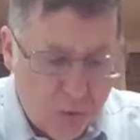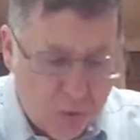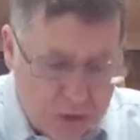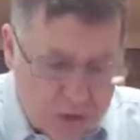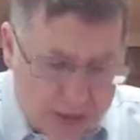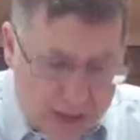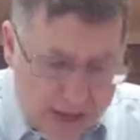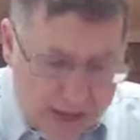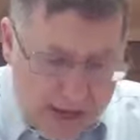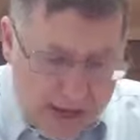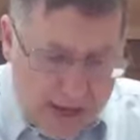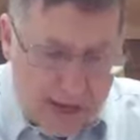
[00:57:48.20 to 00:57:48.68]

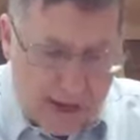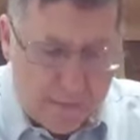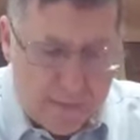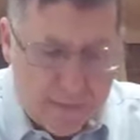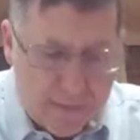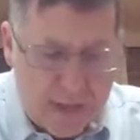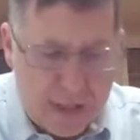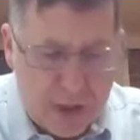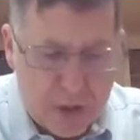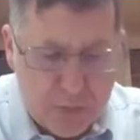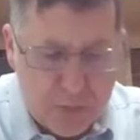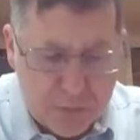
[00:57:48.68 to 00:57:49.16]

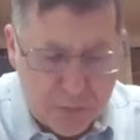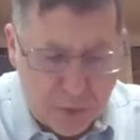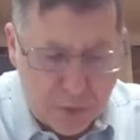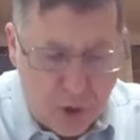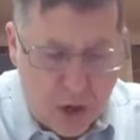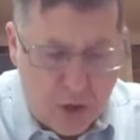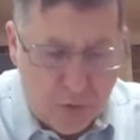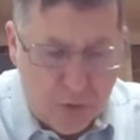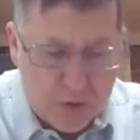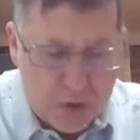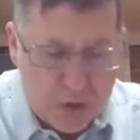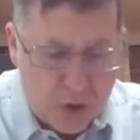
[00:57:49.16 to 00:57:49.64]
lamb that is
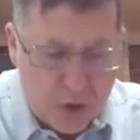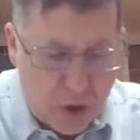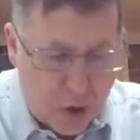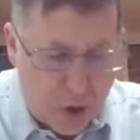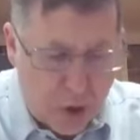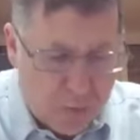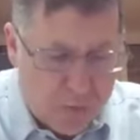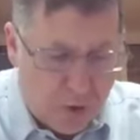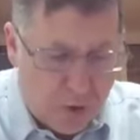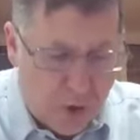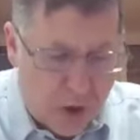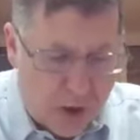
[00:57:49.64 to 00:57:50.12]
brought with the
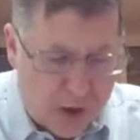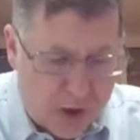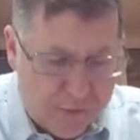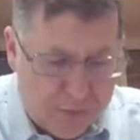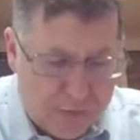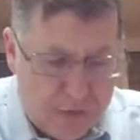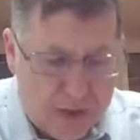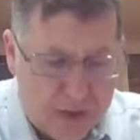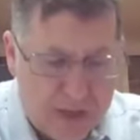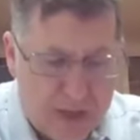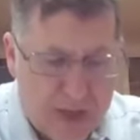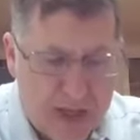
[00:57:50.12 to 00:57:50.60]
Omer
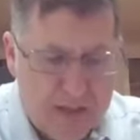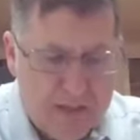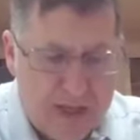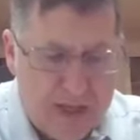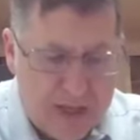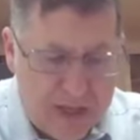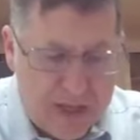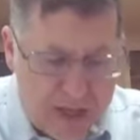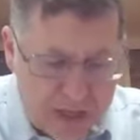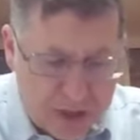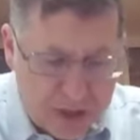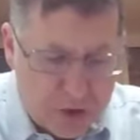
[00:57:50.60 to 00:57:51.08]
offering,
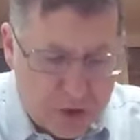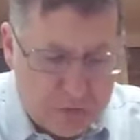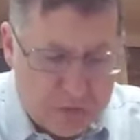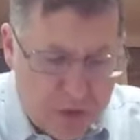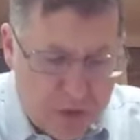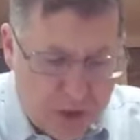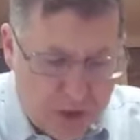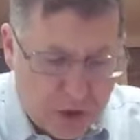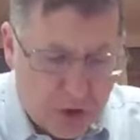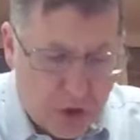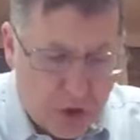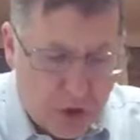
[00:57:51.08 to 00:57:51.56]
that its
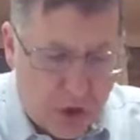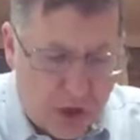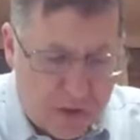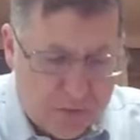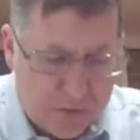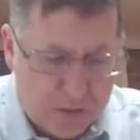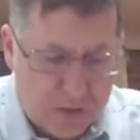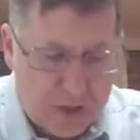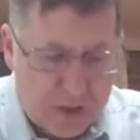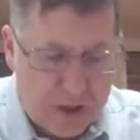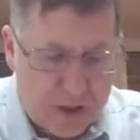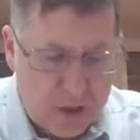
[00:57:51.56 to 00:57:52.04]
mincha
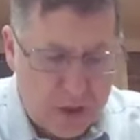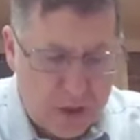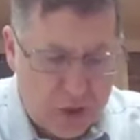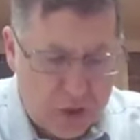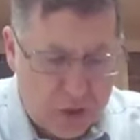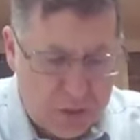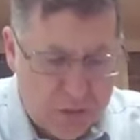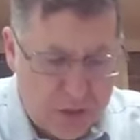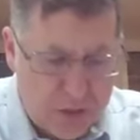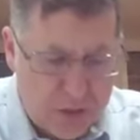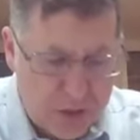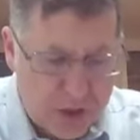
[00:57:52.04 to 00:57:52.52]
offering,
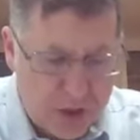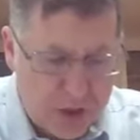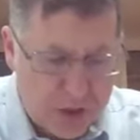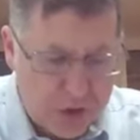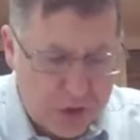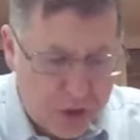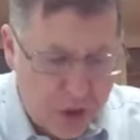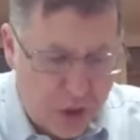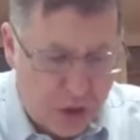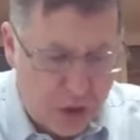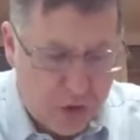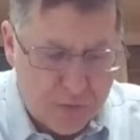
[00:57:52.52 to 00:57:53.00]
shemincha
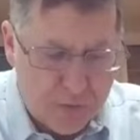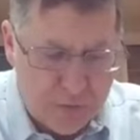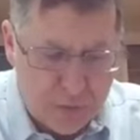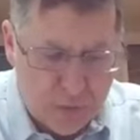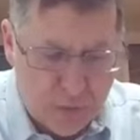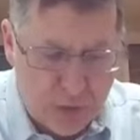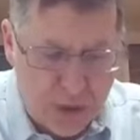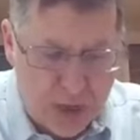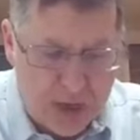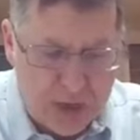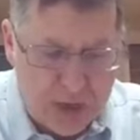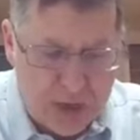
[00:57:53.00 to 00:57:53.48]
so
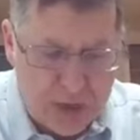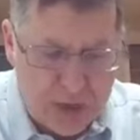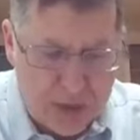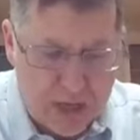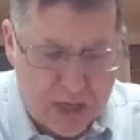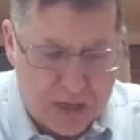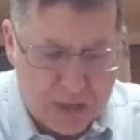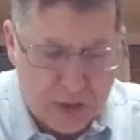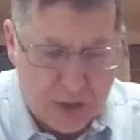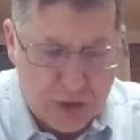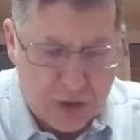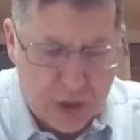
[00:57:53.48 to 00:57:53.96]
kfula, it
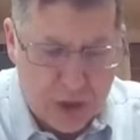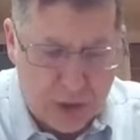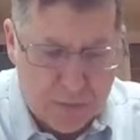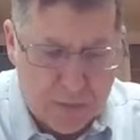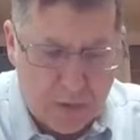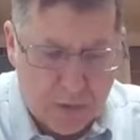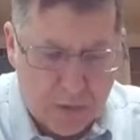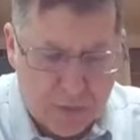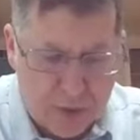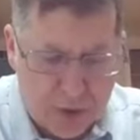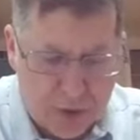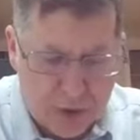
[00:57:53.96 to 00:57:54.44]
has a
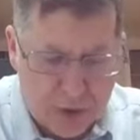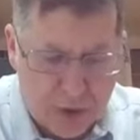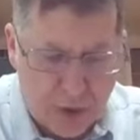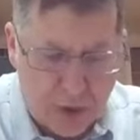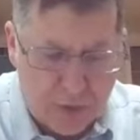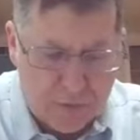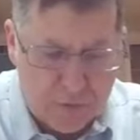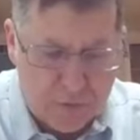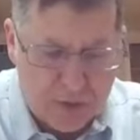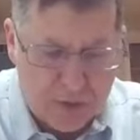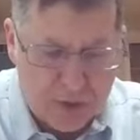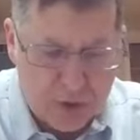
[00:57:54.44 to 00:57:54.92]
double mincha
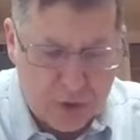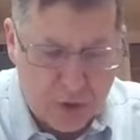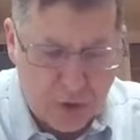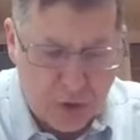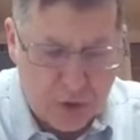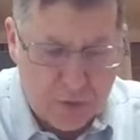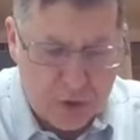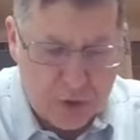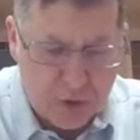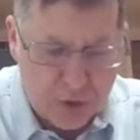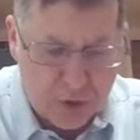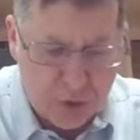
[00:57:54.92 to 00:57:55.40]
offering. It's
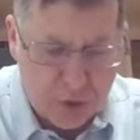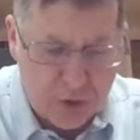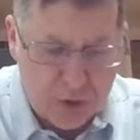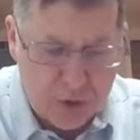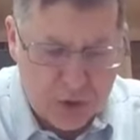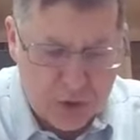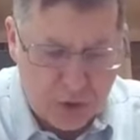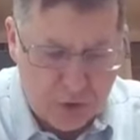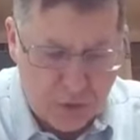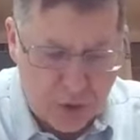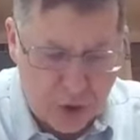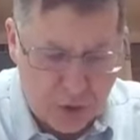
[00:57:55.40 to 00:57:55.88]
going to be two
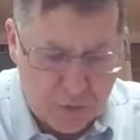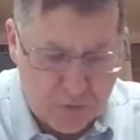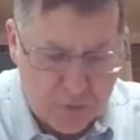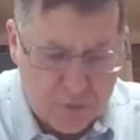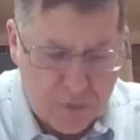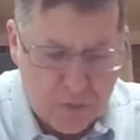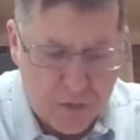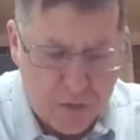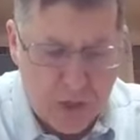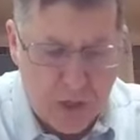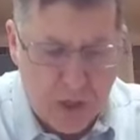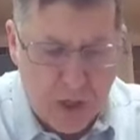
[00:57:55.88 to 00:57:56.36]

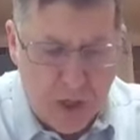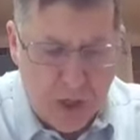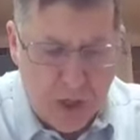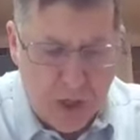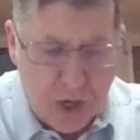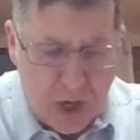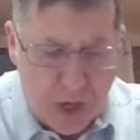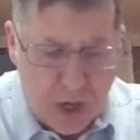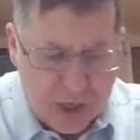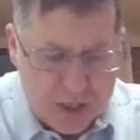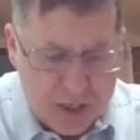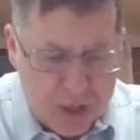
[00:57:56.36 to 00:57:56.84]
isaron.
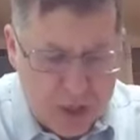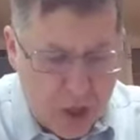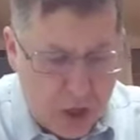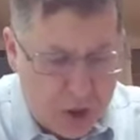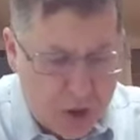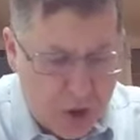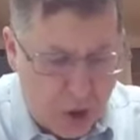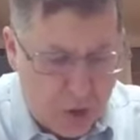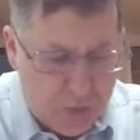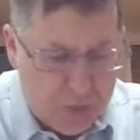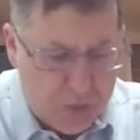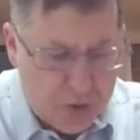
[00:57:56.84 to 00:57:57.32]

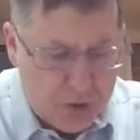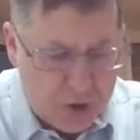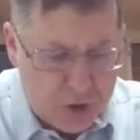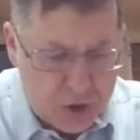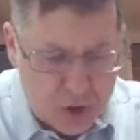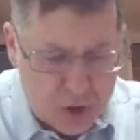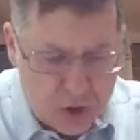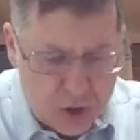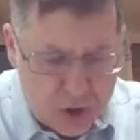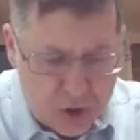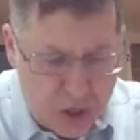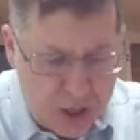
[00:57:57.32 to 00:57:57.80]
Yachol
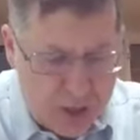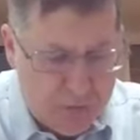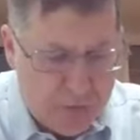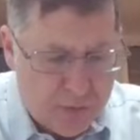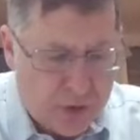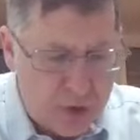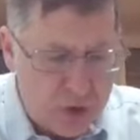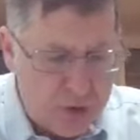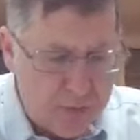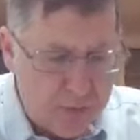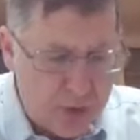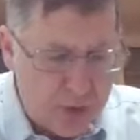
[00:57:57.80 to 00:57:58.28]
b'shem
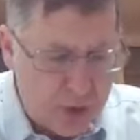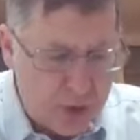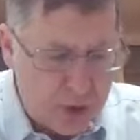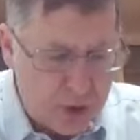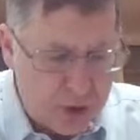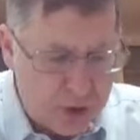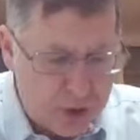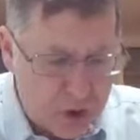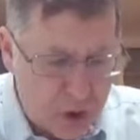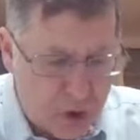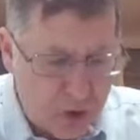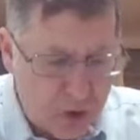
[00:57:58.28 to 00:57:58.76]

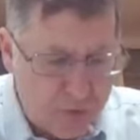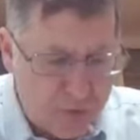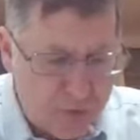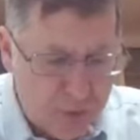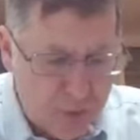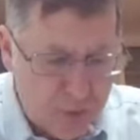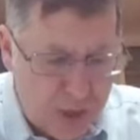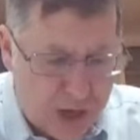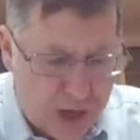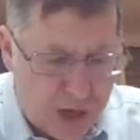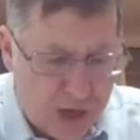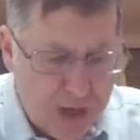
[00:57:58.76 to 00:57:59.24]
shemincha so
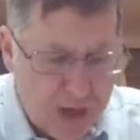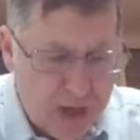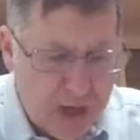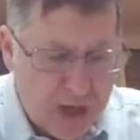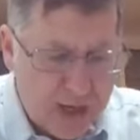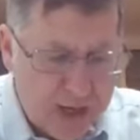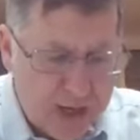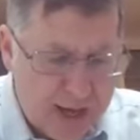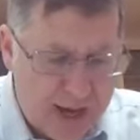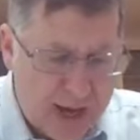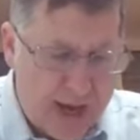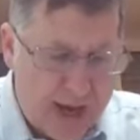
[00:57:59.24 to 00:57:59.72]
kfula
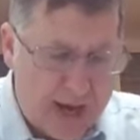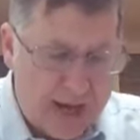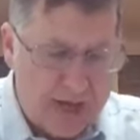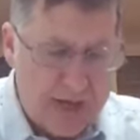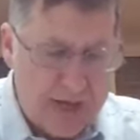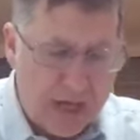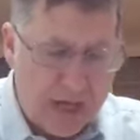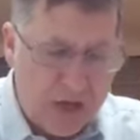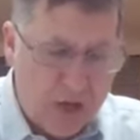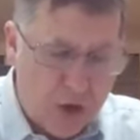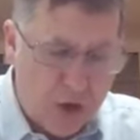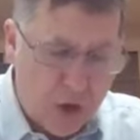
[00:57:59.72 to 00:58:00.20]
kach
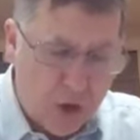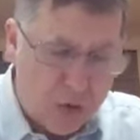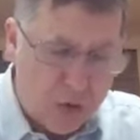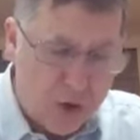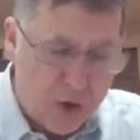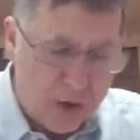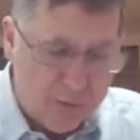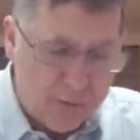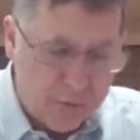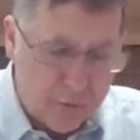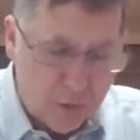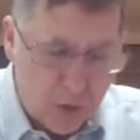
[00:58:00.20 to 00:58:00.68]
yeno
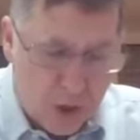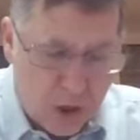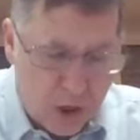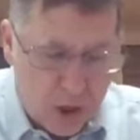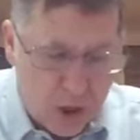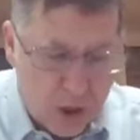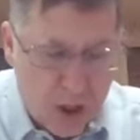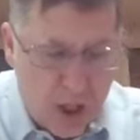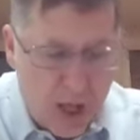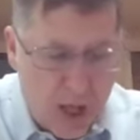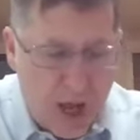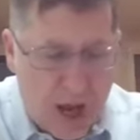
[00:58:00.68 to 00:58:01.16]

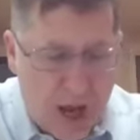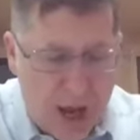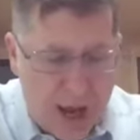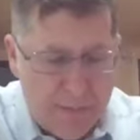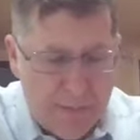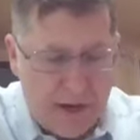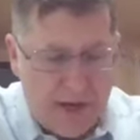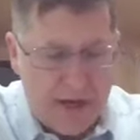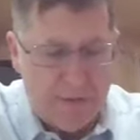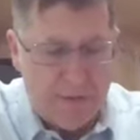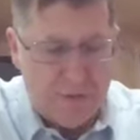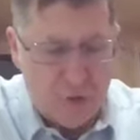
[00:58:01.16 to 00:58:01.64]
kaful. I
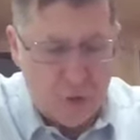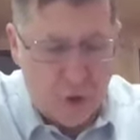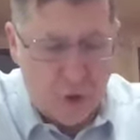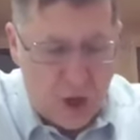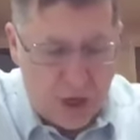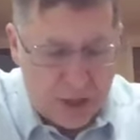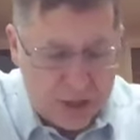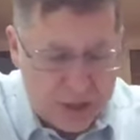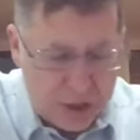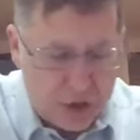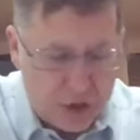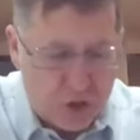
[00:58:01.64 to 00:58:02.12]
might have
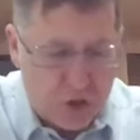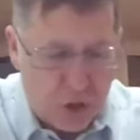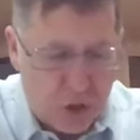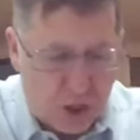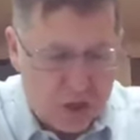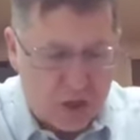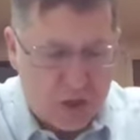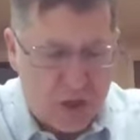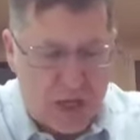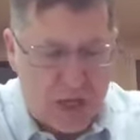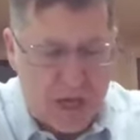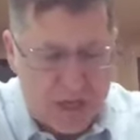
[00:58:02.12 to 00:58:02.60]
thought that
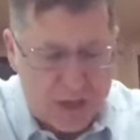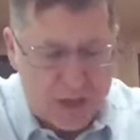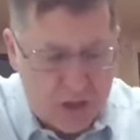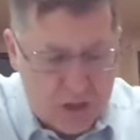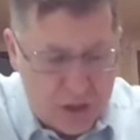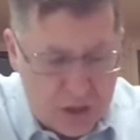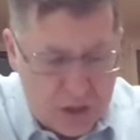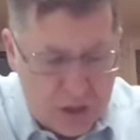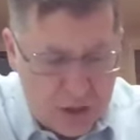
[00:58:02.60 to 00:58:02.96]
just as